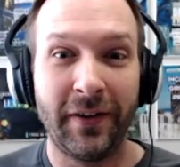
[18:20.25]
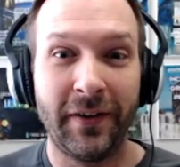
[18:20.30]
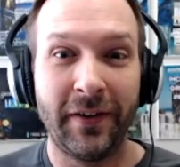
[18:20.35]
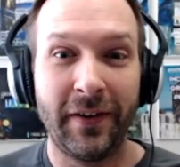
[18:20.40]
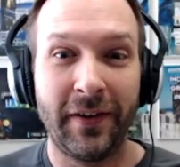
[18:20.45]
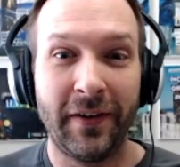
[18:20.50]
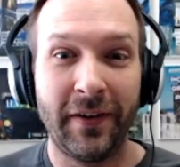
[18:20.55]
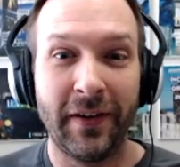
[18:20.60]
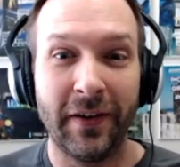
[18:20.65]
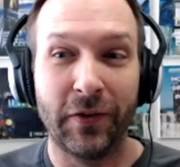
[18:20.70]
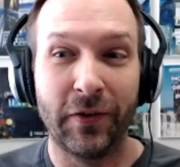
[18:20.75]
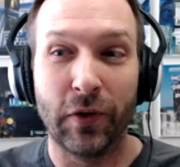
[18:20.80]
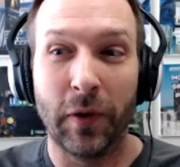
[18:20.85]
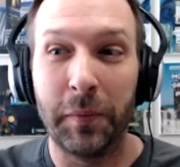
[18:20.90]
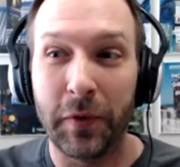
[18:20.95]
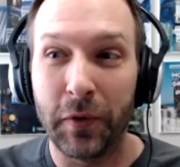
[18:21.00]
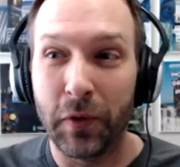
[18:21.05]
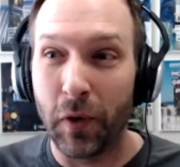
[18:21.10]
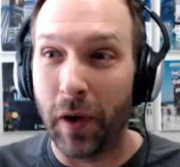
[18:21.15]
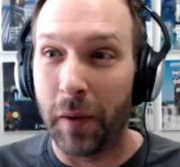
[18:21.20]
Yes. And so I'm
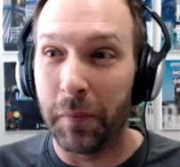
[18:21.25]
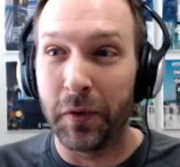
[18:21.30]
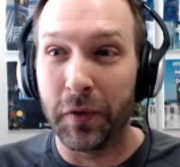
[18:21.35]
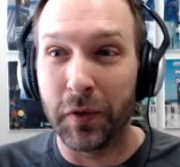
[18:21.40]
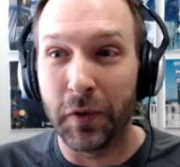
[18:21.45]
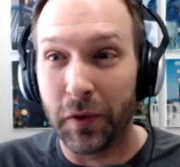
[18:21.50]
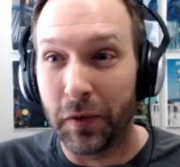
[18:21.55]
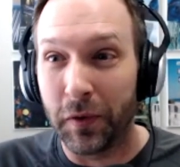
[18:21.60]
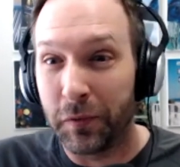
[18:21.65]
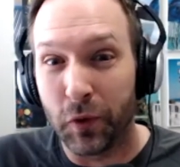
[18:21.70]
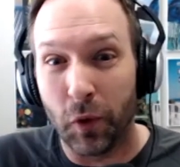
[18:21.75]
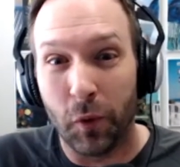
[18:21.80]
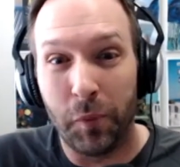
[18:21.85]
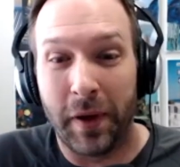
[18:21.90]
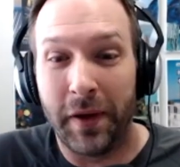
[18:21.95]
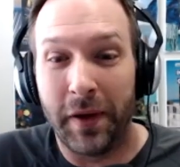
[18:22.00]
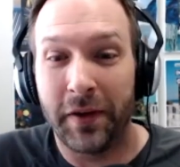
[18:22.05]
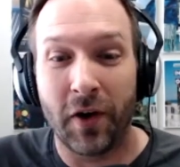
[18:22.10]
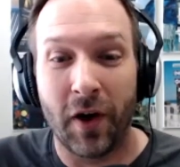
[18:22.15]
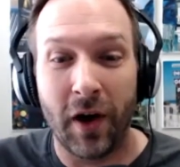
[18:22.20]
gonna go. I'm gonna go
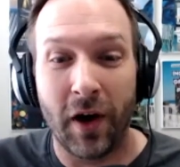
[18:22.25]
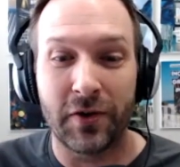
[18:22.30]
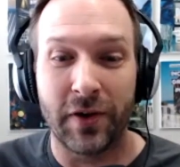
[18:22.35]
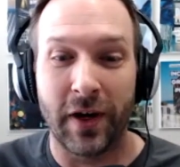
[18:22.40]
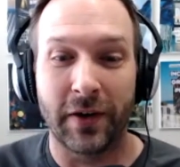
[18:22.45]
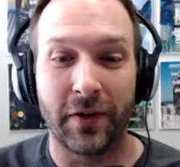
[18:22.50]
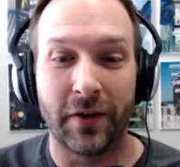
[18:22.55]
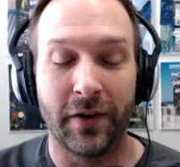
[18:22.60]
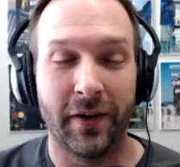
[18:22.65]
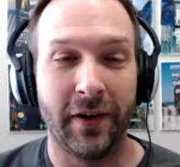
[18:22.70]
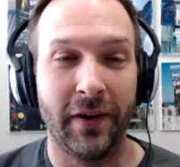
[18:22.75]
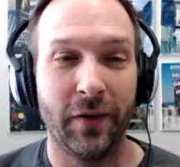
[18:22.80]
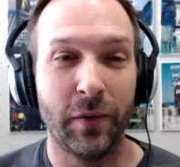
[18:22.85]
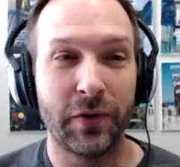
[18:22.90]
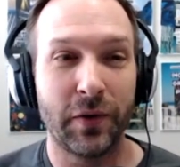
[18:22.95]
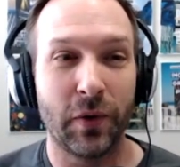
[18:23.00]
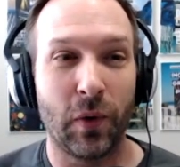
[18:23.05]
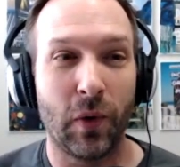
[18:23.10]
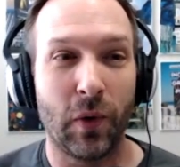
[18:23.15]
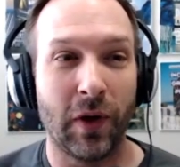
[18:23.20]
pay the contractor, and it
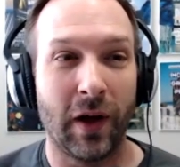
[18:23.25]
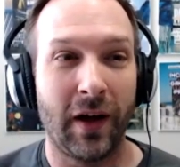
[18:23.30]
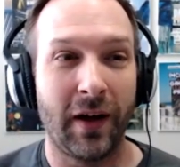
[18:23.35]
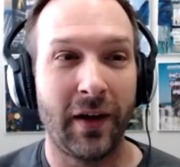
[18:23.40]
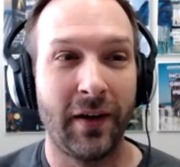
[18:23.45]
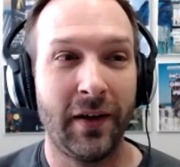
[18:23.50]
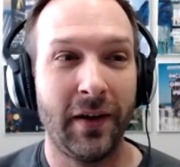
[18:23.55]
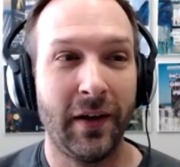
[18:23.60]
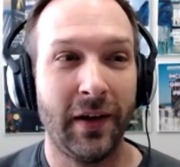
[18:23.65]
wasn't a whole lot.